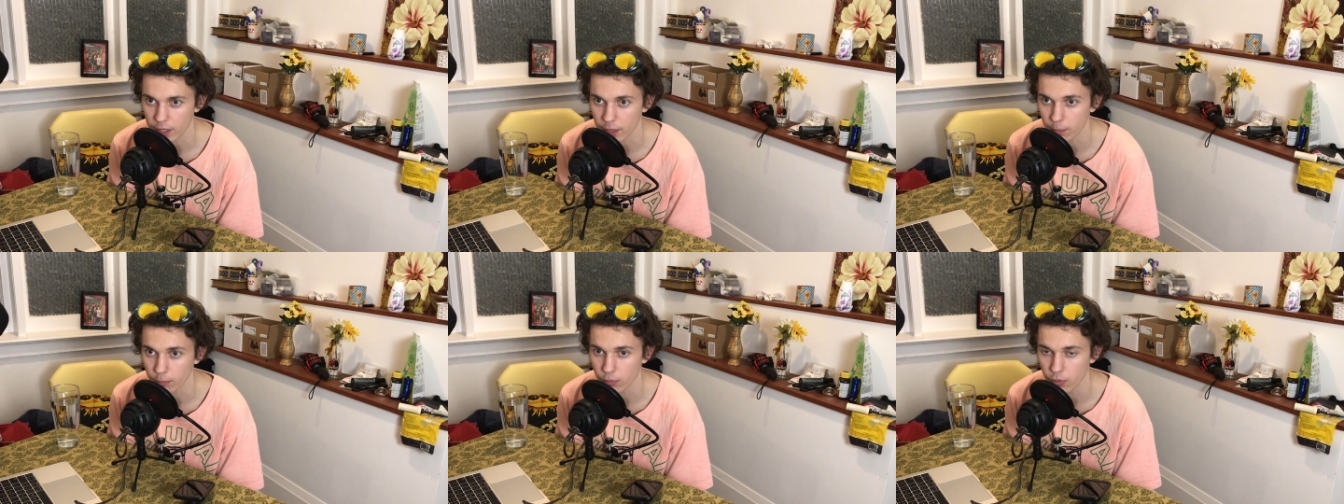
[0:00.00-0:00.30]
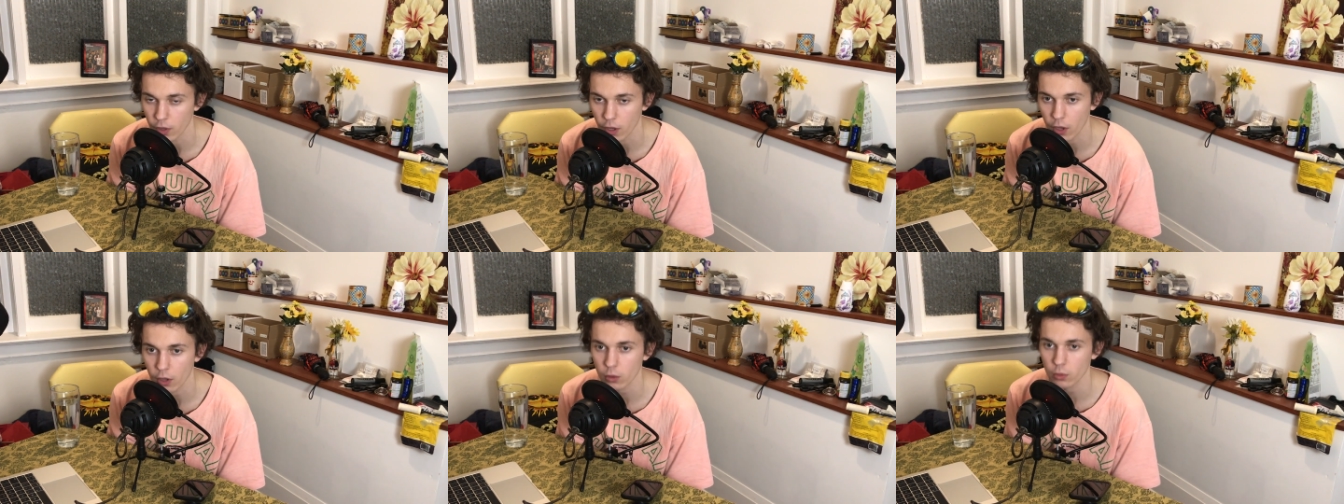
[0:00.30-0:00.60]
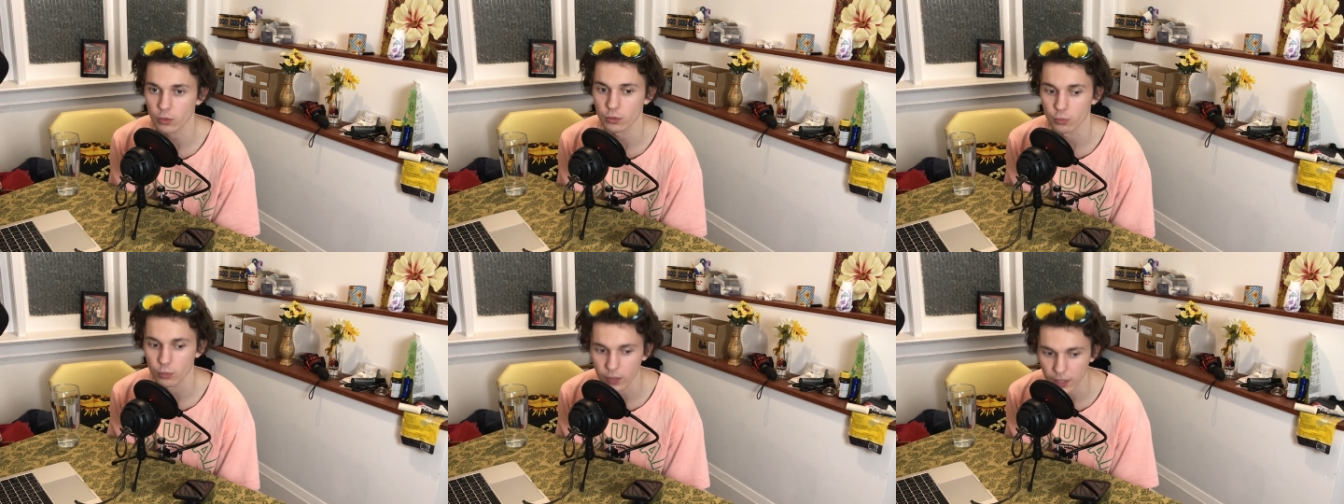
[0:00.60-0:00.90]
He, the
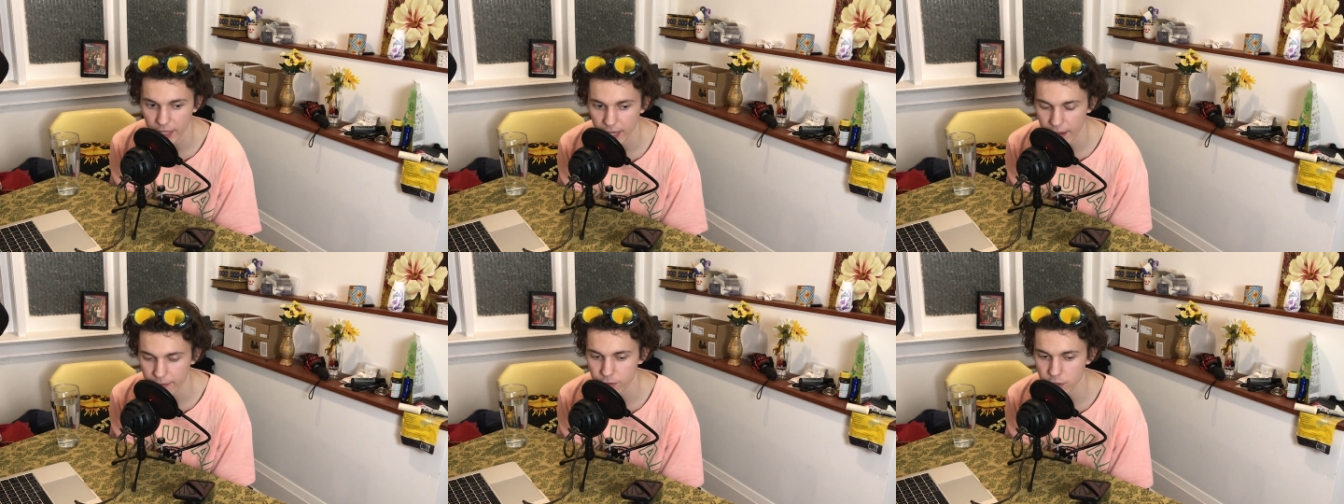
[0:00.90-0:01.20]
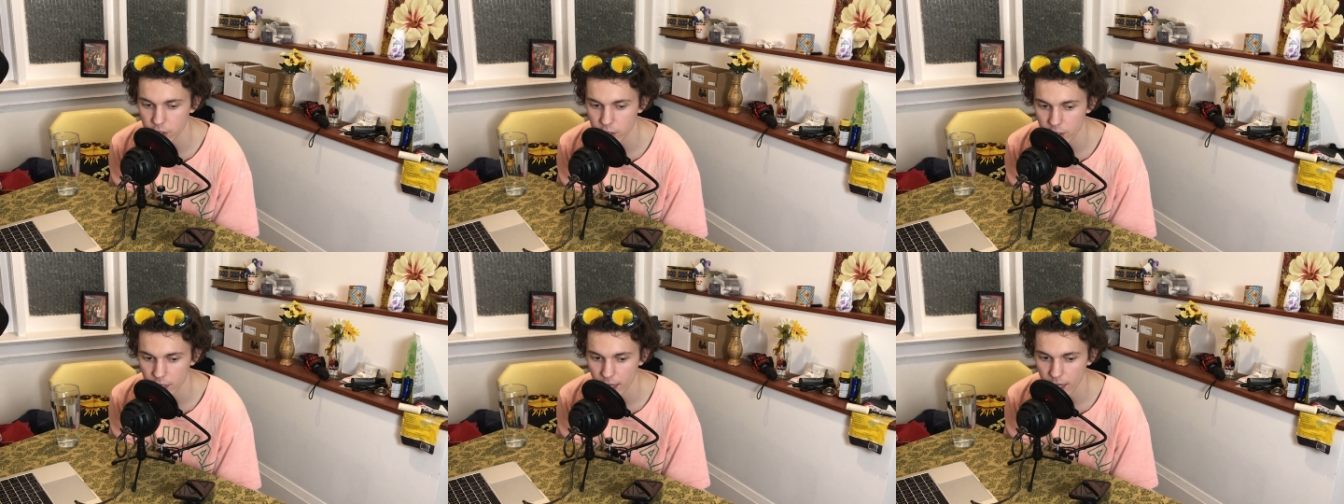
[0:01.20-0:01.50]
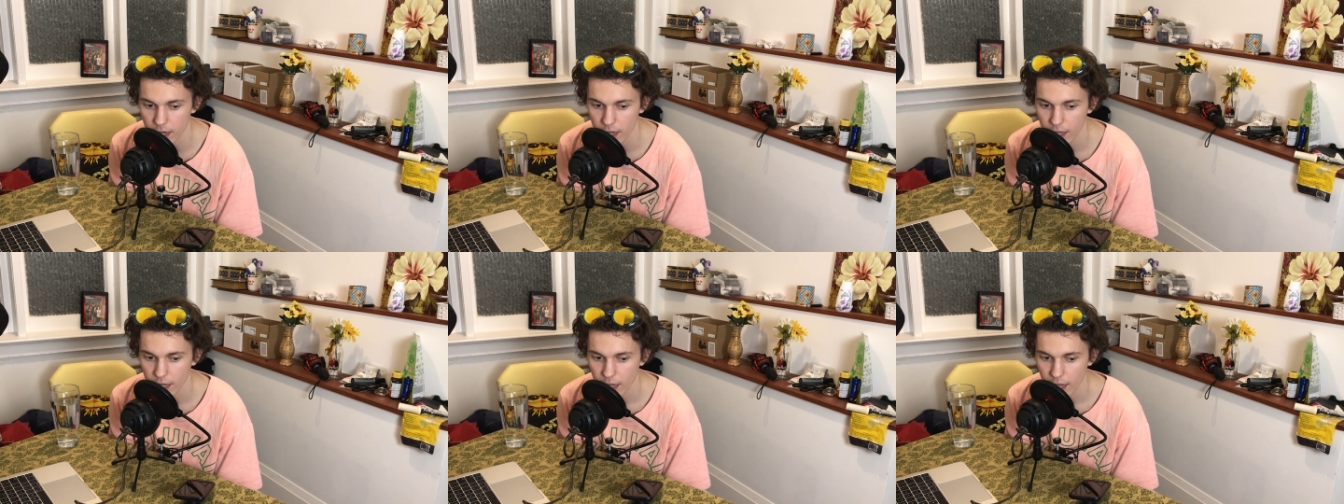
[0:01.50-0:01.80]
Hulk would really have to
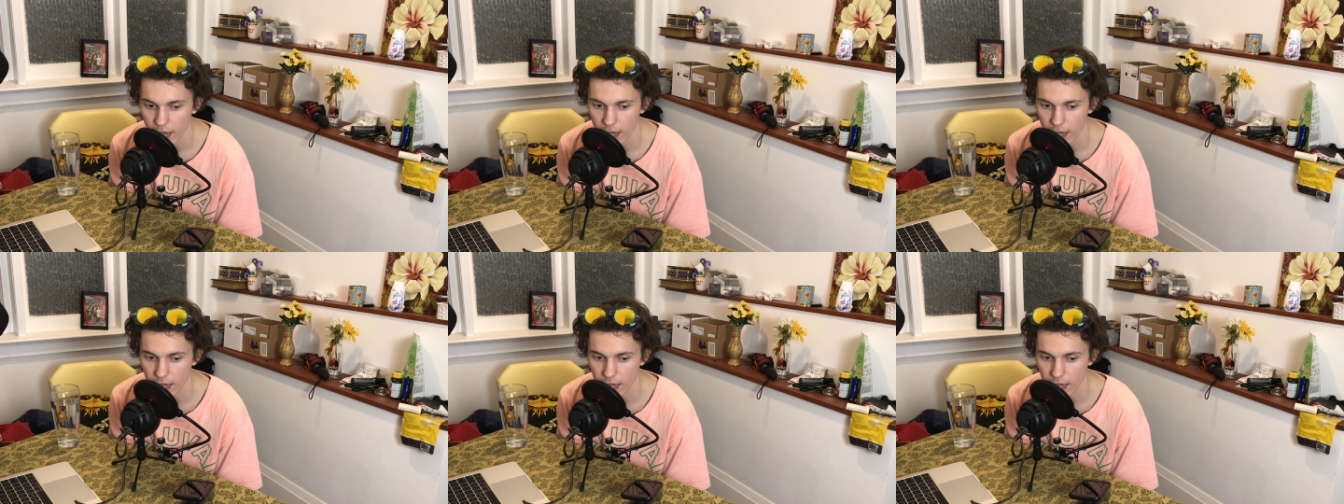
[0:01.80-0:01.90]
shit,